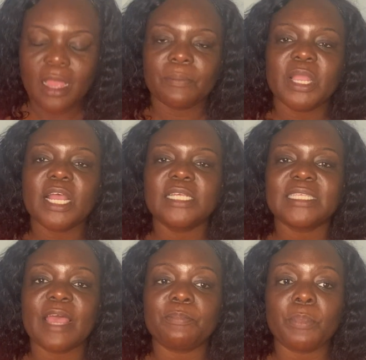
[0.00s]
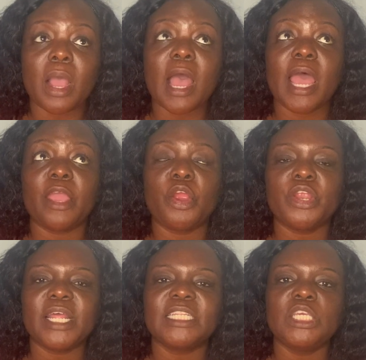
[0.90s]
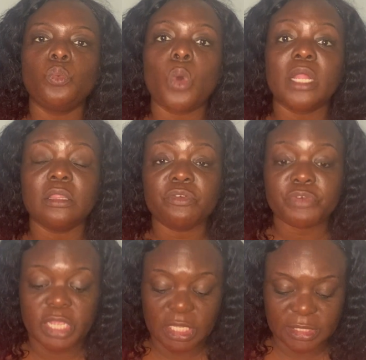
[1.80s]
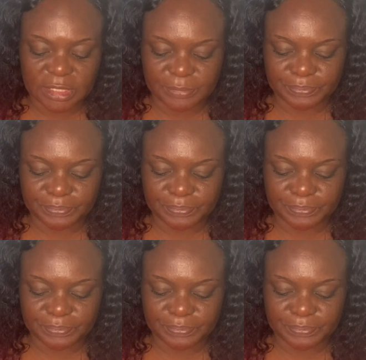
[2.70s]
because I heard that he won the race,